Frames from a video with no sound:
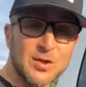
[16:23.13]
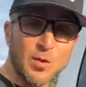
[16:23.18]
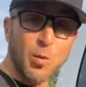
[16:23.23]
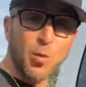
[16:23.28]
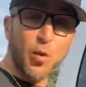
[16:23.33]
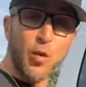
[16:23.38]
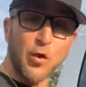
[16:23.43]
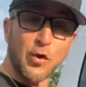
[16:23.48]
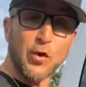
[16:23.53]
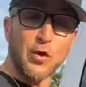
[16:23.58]
It's a
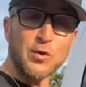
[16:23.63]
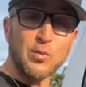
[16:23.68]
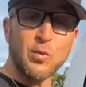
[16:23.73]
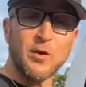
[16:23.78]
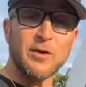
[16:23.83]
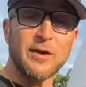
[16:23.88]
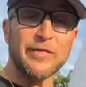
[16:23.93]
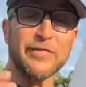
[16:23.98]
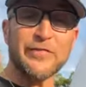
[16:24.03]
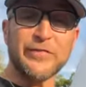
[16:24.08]
world
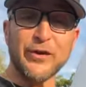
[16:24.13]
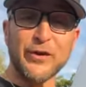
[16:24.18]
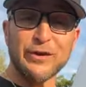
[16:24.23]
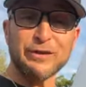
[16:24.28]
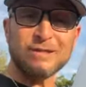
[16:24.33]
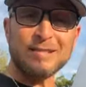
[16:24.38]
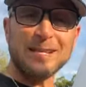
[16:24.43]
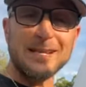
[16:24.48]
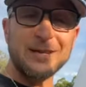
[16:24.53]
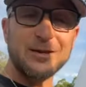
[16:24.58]
where a
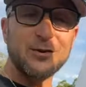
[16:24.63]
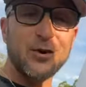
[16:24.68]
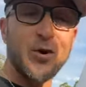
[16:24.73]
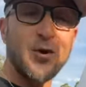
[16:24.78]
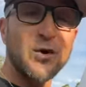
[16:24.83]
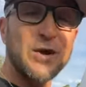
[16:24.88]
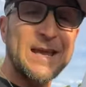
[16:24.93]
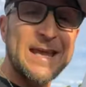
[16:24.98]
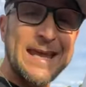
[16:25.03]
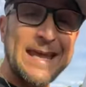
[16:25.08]

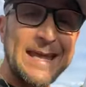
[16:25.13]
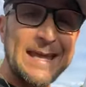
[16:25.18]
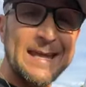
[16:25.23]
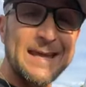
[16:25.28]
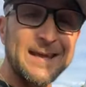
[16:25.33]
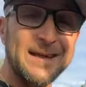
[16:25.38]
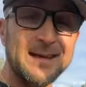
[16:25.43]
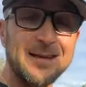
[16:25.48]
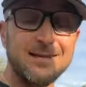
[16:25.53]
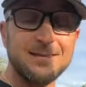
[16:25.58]
13-year-old
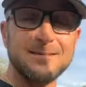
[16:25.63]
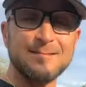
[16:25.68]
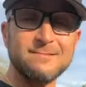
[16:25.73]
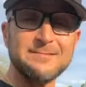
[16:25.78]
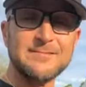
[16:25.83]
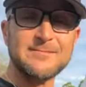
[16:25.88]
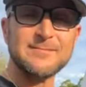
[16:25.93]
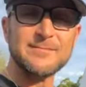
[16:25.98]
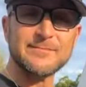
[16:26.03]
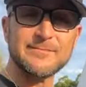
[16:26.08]
kid,
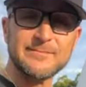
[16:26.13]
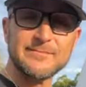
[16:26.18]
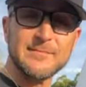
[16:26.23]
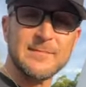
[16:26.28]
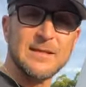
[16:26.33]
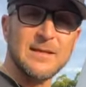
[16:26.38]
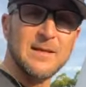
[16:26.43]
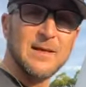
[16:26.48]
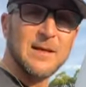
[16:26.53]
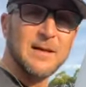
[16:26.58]

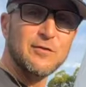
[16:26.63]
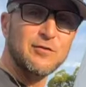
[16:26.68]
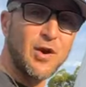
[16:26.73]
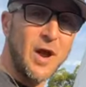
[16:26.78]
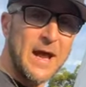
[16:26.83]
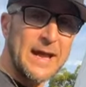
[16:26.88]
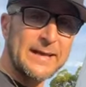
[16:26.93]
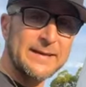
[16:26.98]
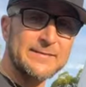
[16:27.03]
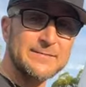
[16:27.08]

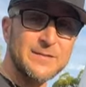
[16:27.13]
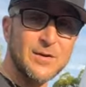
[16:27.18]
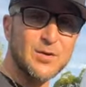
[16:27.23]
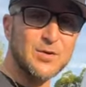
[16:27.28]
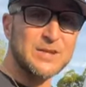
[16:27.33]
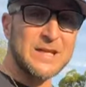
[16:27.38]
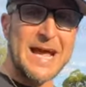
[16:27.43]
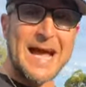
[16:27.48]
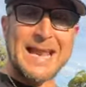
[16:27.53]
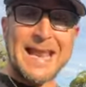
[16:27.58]
right,
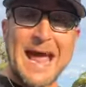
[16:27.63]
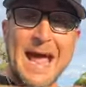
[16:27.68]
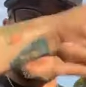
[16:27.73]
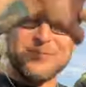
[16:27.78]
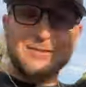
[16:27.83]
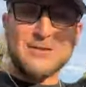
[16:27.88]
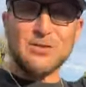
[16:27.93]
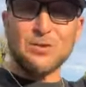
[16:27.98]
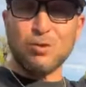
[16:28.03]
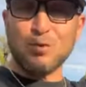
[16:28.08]
who's got
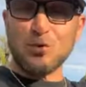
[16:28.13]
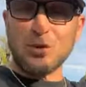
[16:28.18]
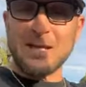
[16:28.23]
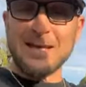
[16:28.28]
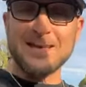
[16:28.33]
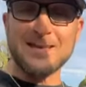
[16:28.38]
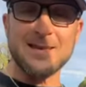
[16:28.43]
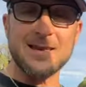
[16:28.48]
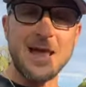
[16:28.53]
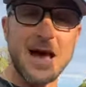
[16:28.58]

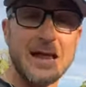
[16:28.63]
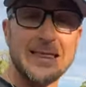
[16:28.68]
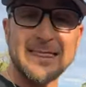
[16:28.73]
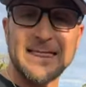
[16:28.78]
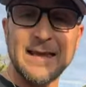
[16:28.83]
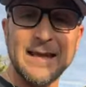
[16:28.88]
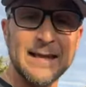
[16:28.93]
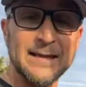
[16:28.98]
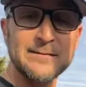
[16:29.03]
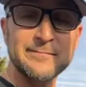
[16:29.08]
absolutely
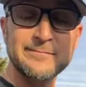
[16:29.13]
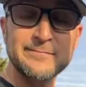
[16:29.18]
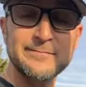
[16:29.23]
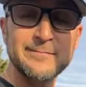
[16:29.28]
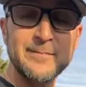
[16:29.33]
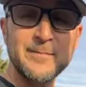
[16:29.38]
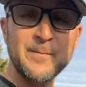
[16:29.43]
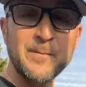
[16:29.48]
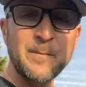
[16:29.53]
nothing,